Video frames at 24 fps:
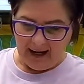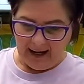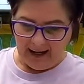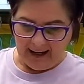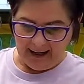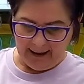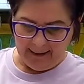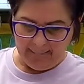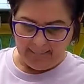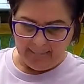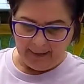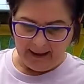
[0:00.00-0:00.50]

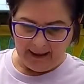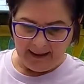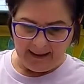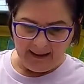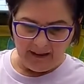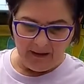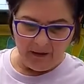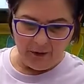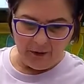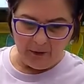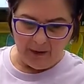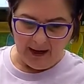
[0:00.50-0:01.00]
I
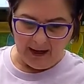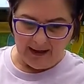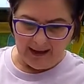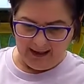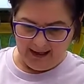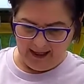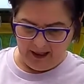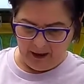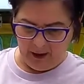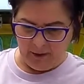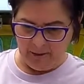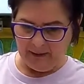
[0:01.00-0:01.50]
didn't do that
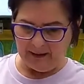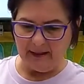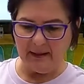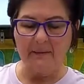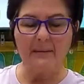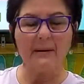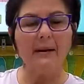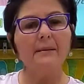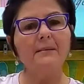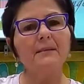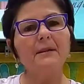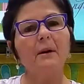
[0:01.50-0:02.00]
here, but
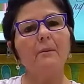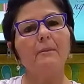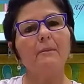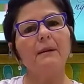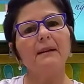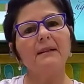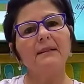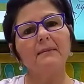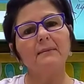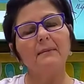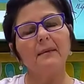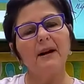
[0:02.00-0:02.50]
sometimes I'll
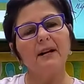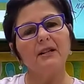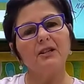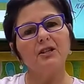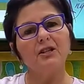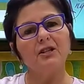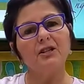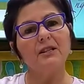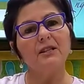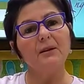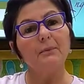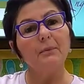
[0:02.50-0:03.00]
mix and match
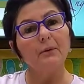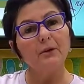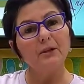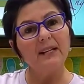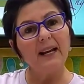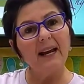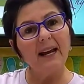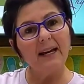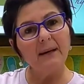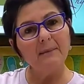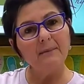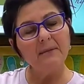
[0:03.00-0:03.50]
zipper
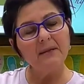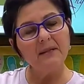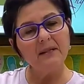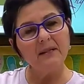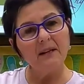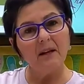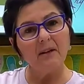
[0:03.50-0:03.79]
tapes.